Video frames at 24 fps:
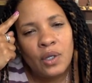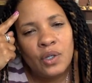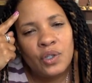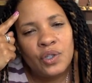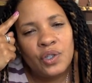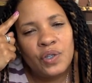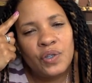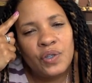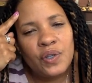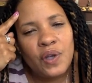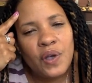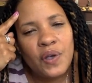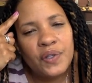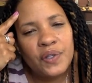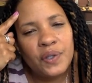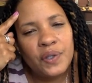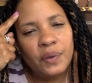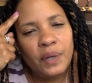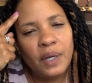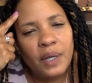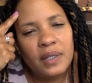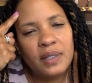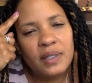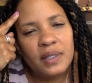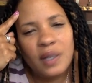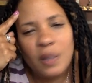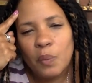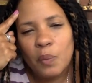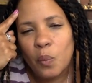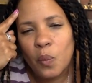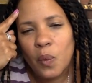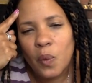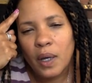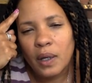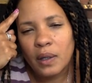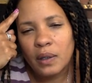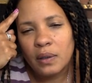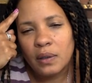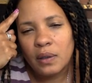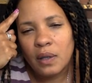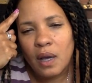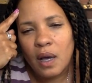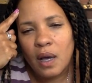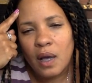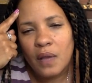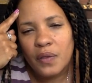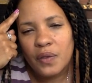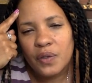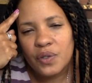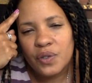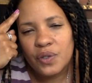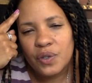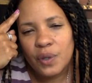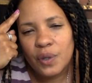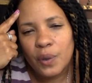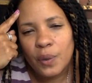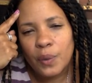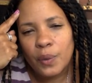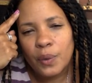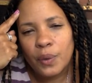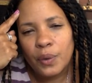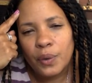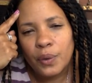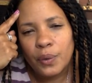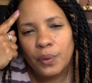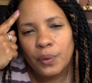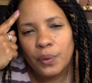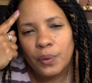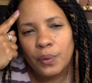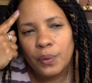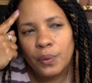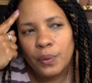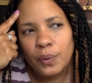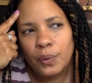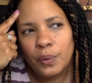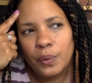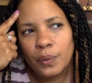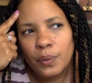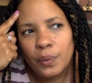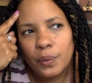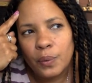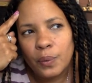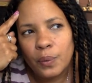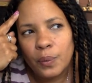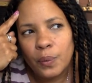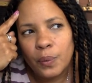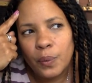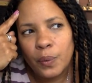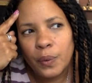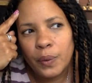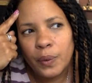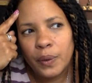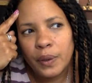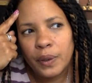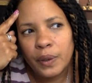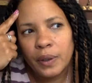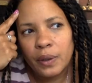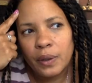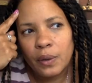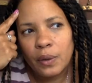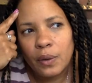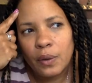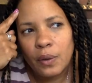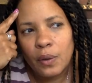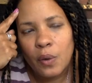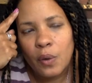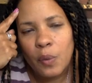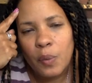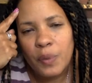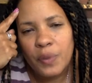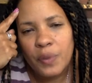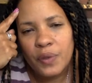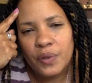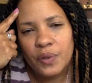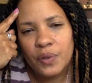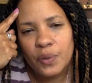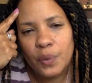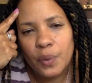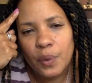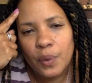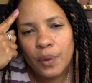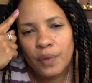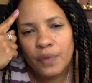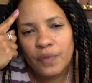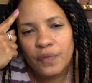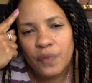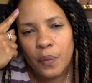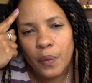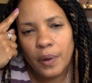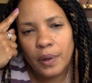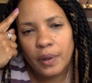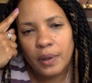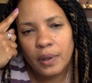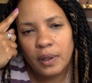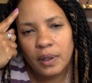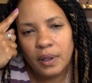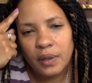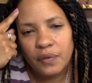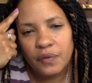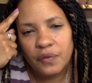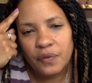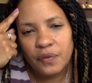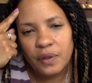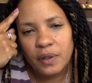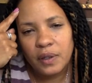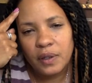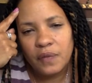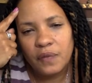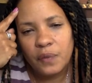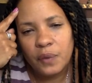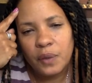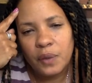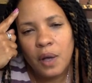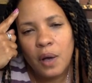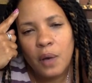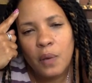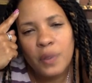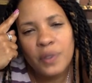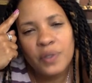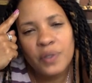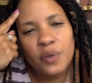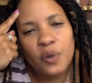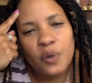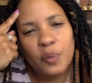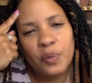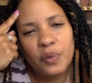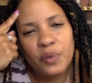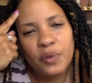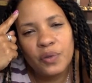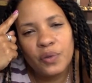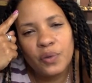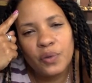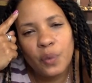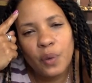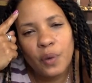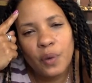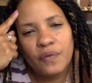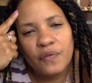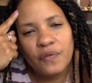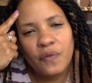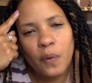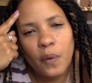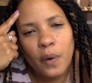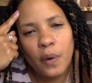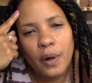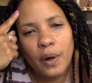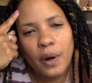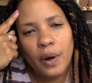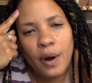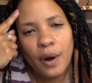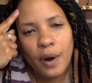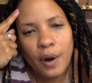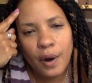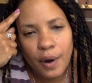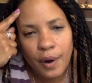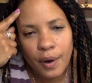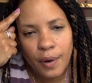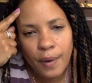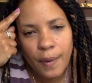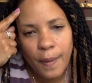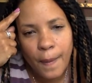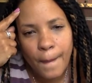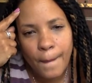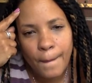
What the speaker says: she's also not someone on the show who would open the door for Cliff. Cliff would always open the door for her.